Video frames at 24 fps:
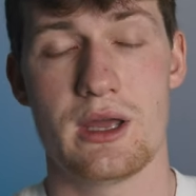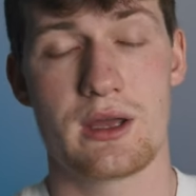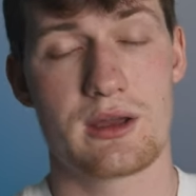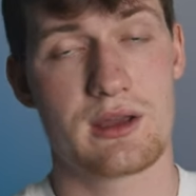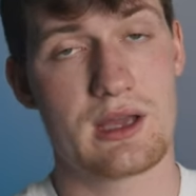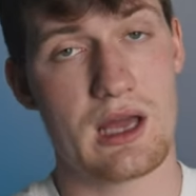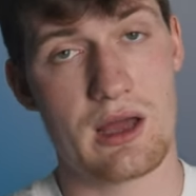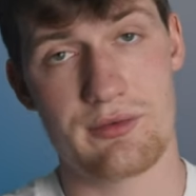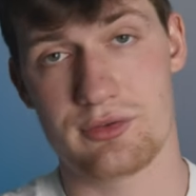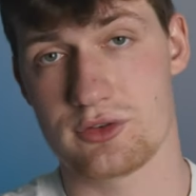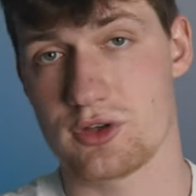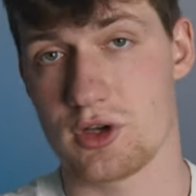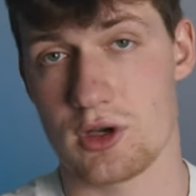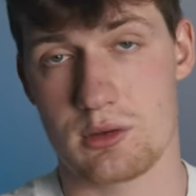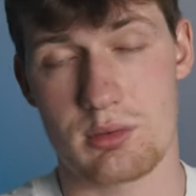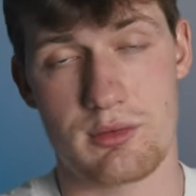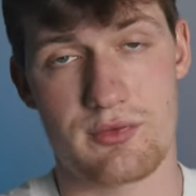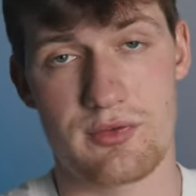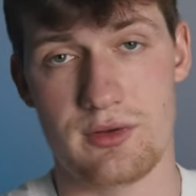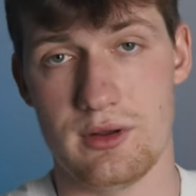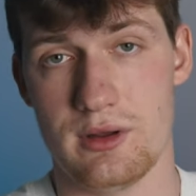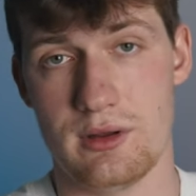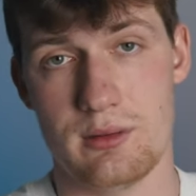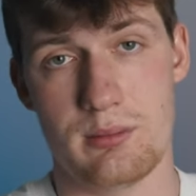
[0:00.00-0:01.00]
Car
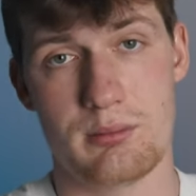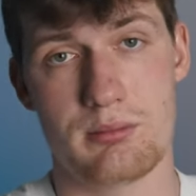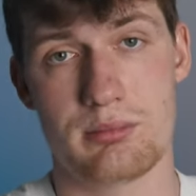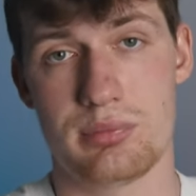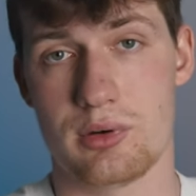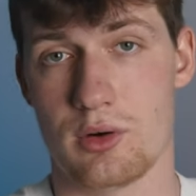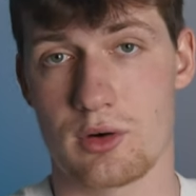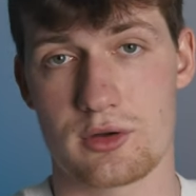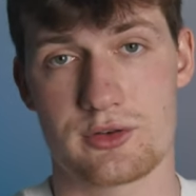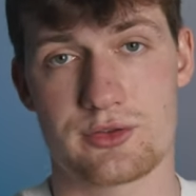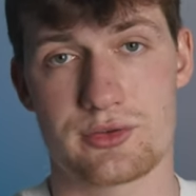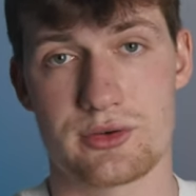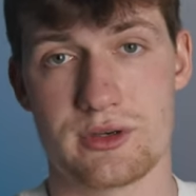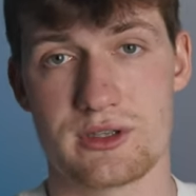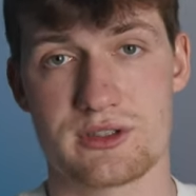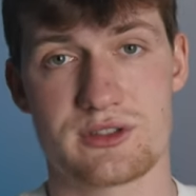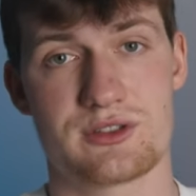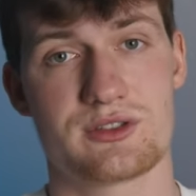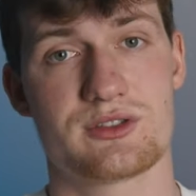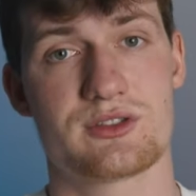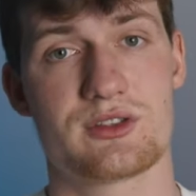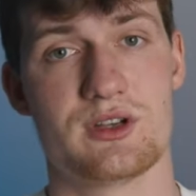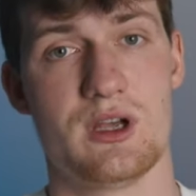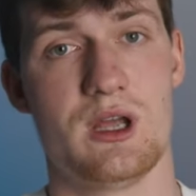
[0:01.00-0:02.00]
photography,
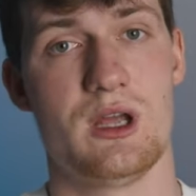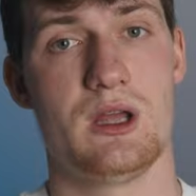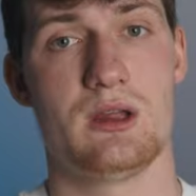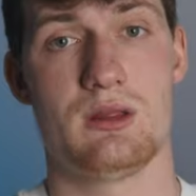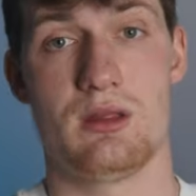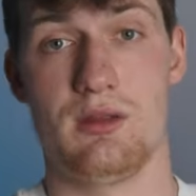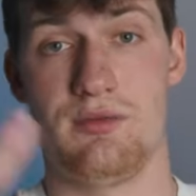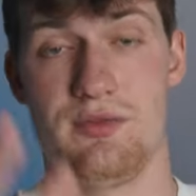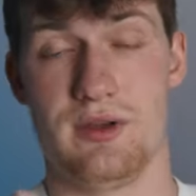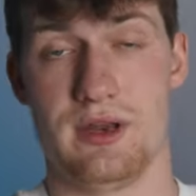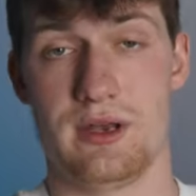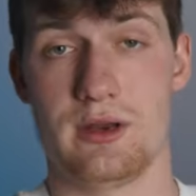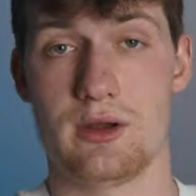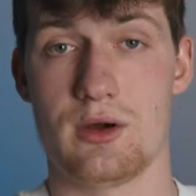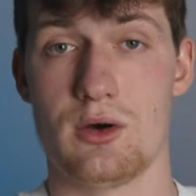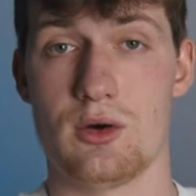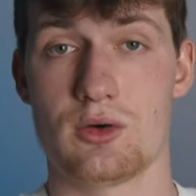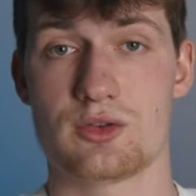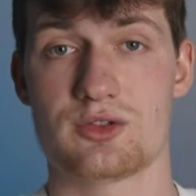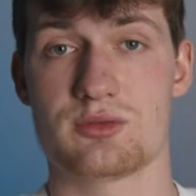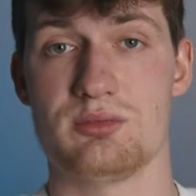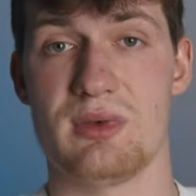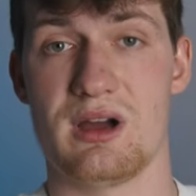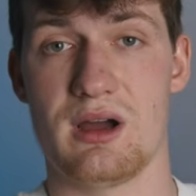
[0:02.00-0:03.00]
portraits, the
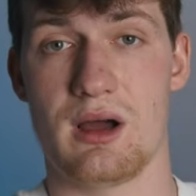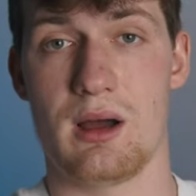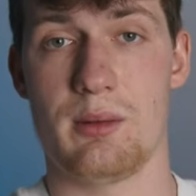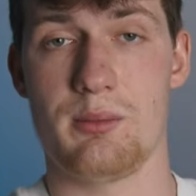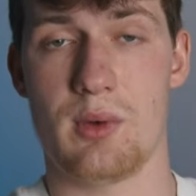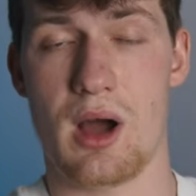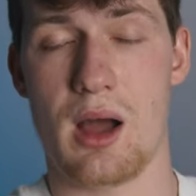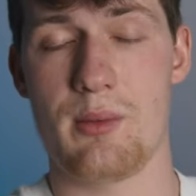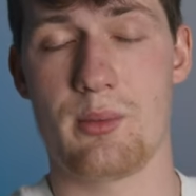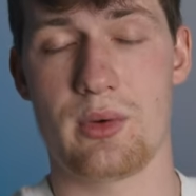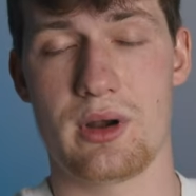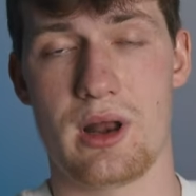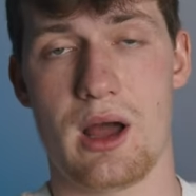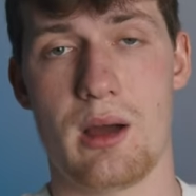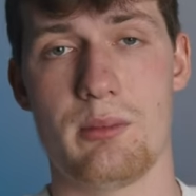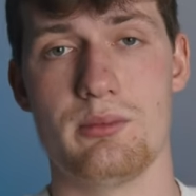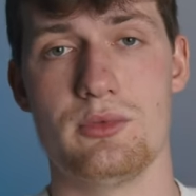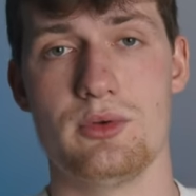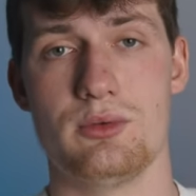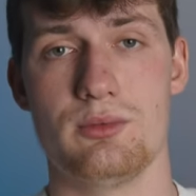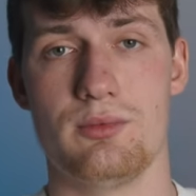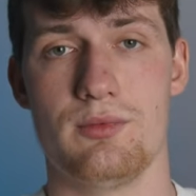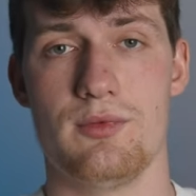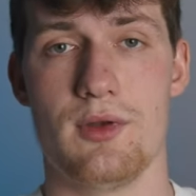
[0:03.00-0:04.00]
videos, when I'm
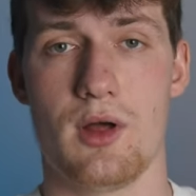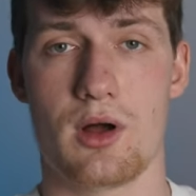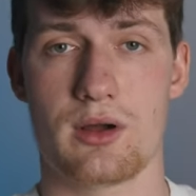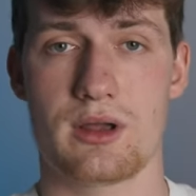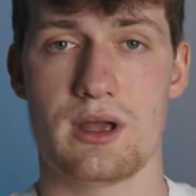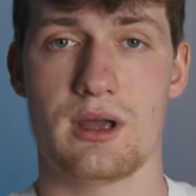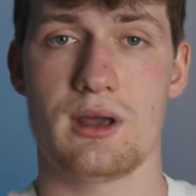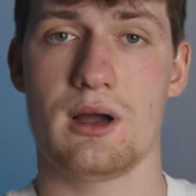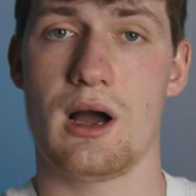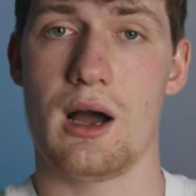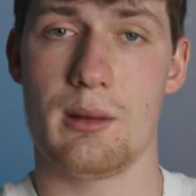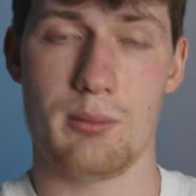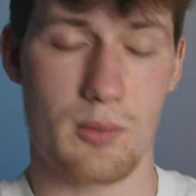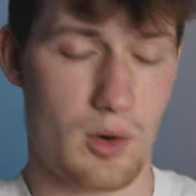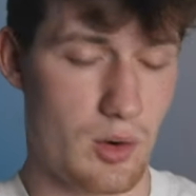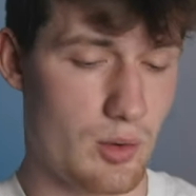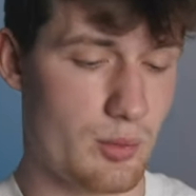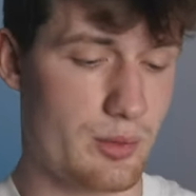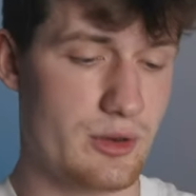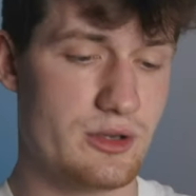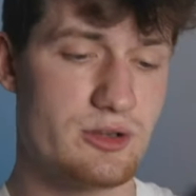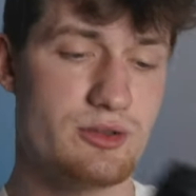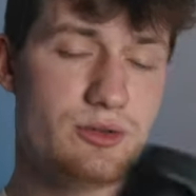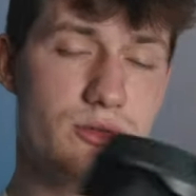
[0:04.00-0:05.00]
vlogging, I'm
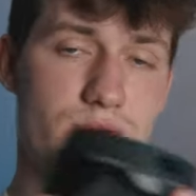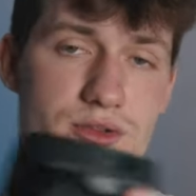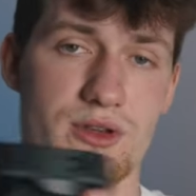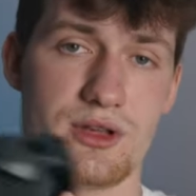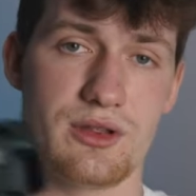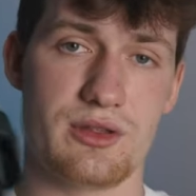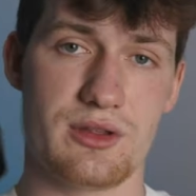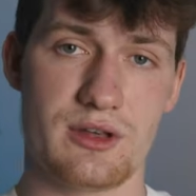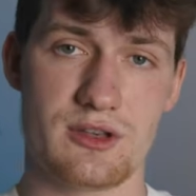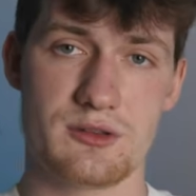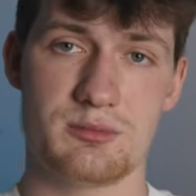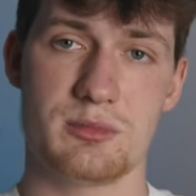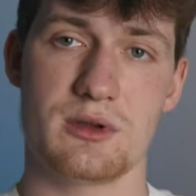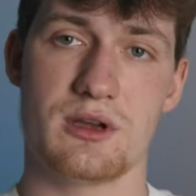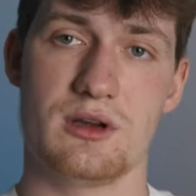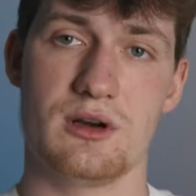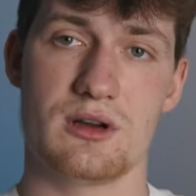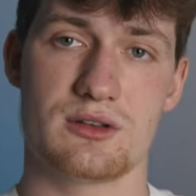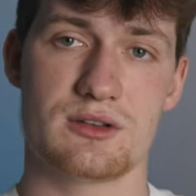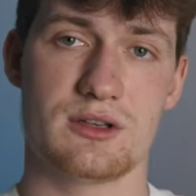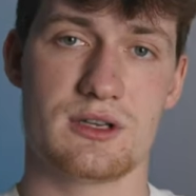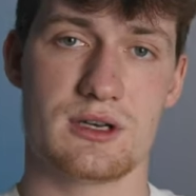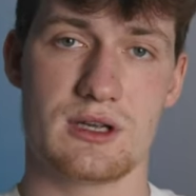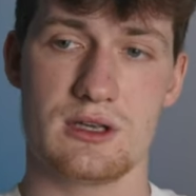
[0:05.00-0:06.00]
always using this
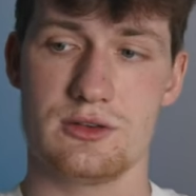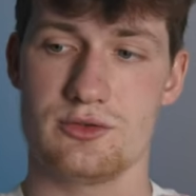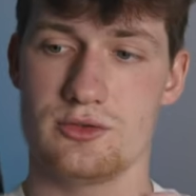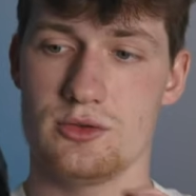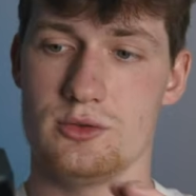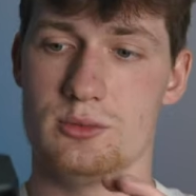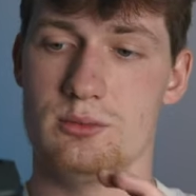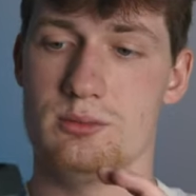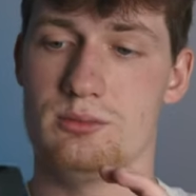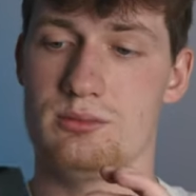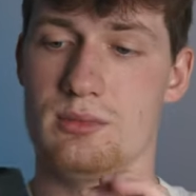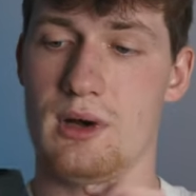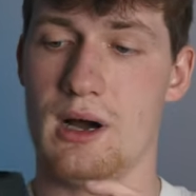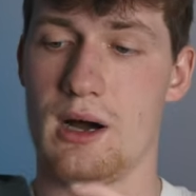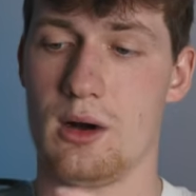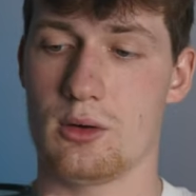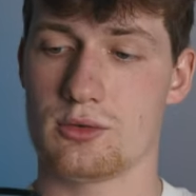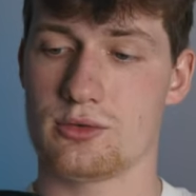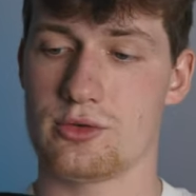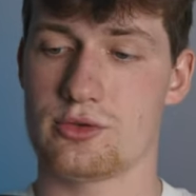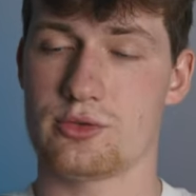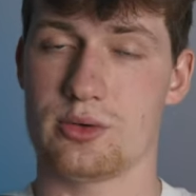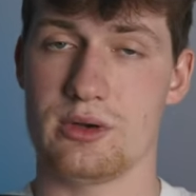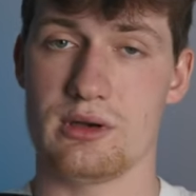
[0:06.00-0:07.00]
because it can zoom
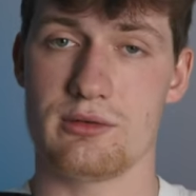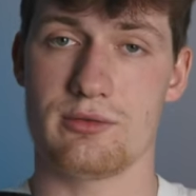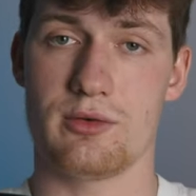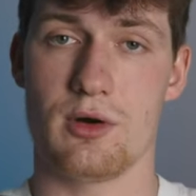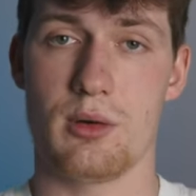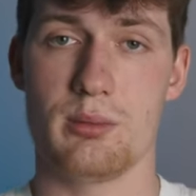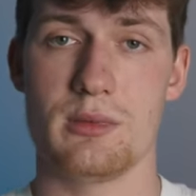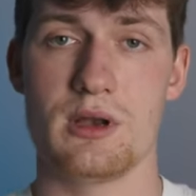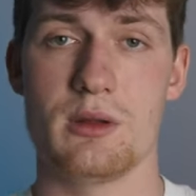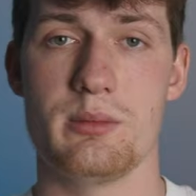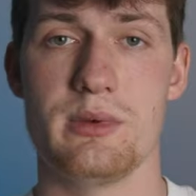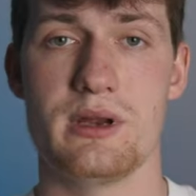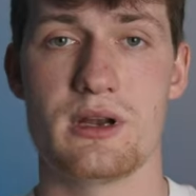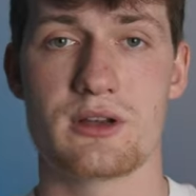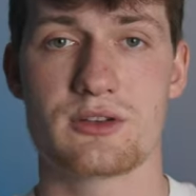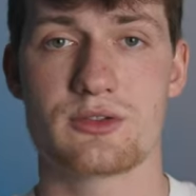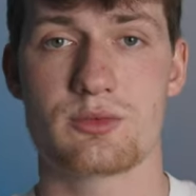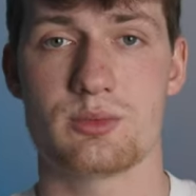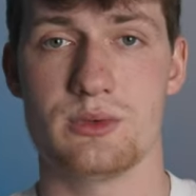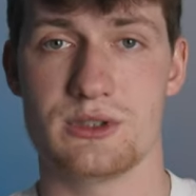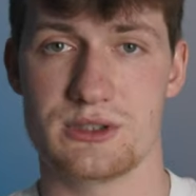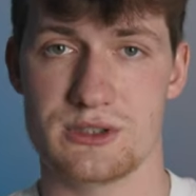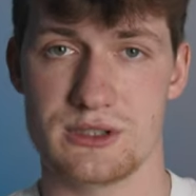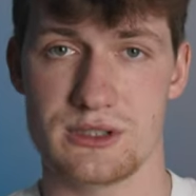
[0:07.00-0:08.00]
out to 24mm,
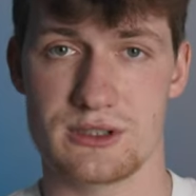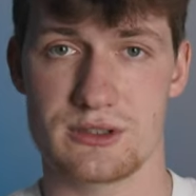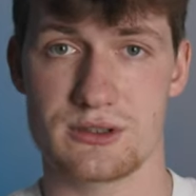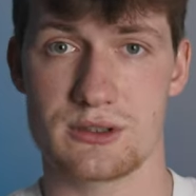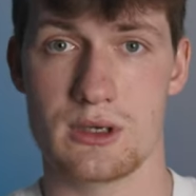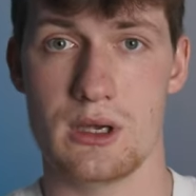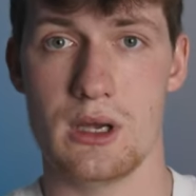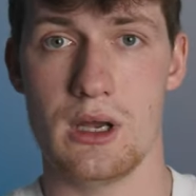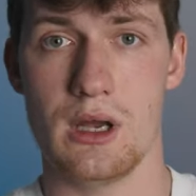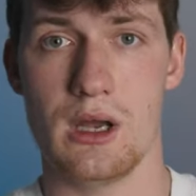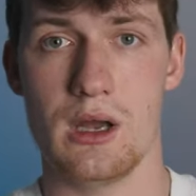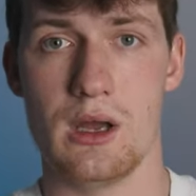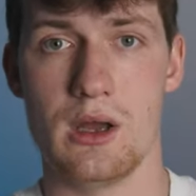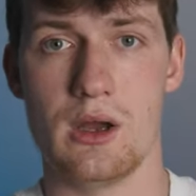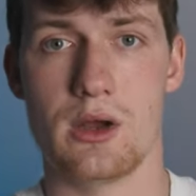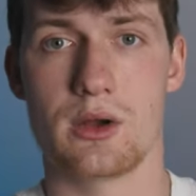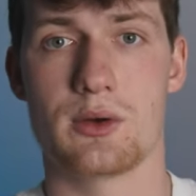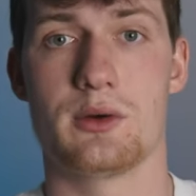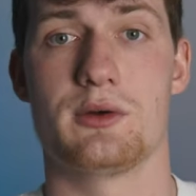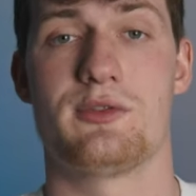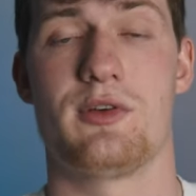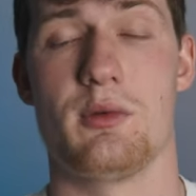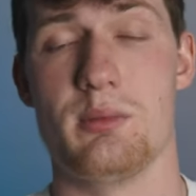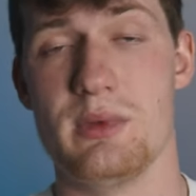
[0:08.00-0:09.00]
which is
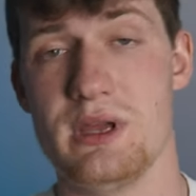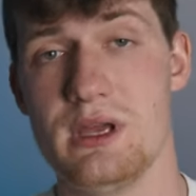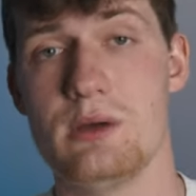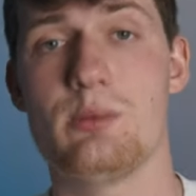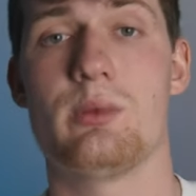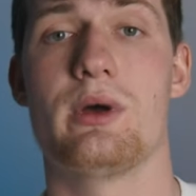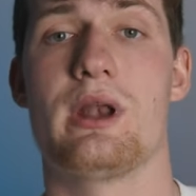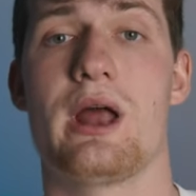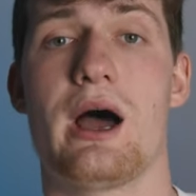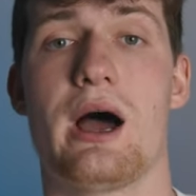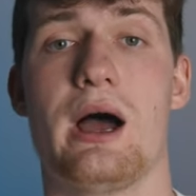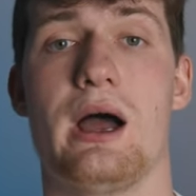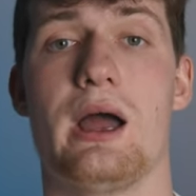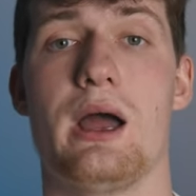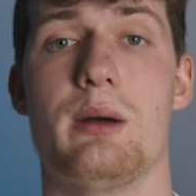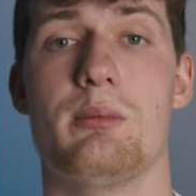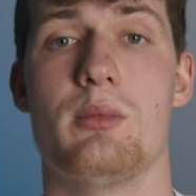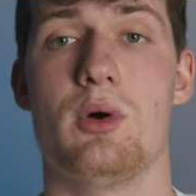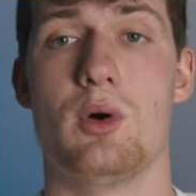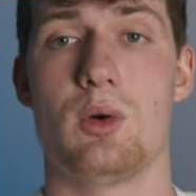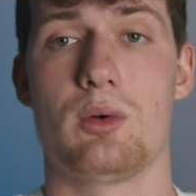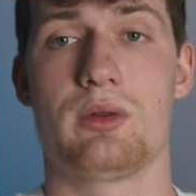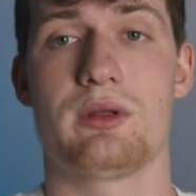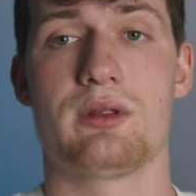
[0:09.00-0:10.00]
good for me when I am
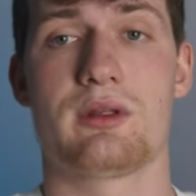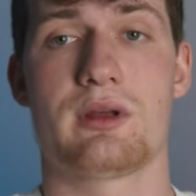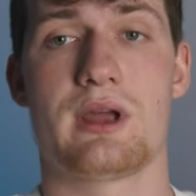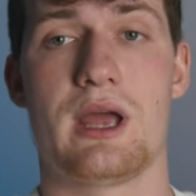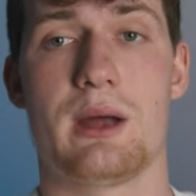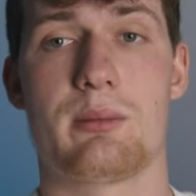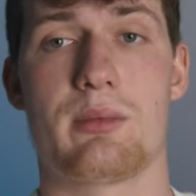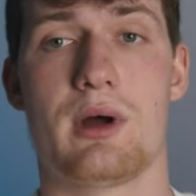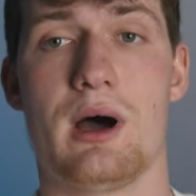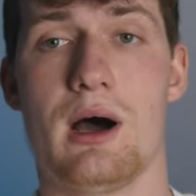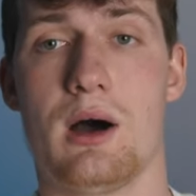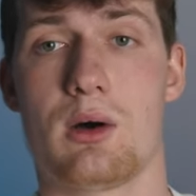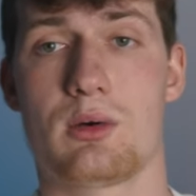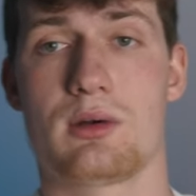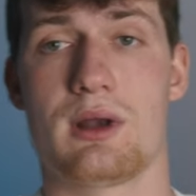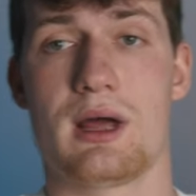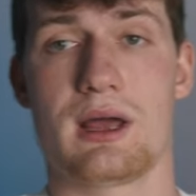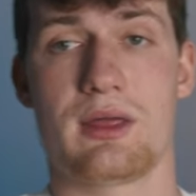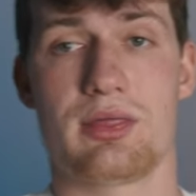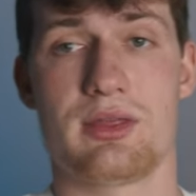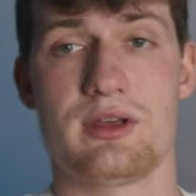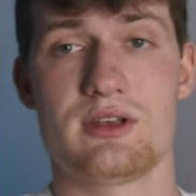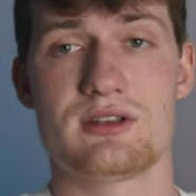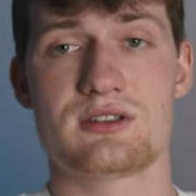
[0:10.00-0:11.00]
holding the camera out
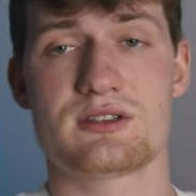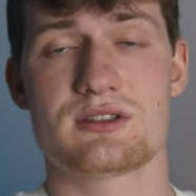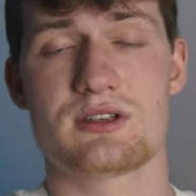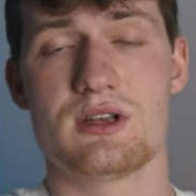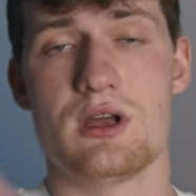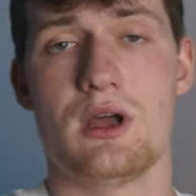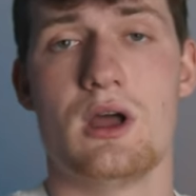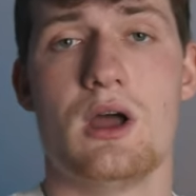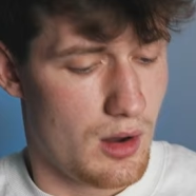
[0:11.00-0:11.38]
like this.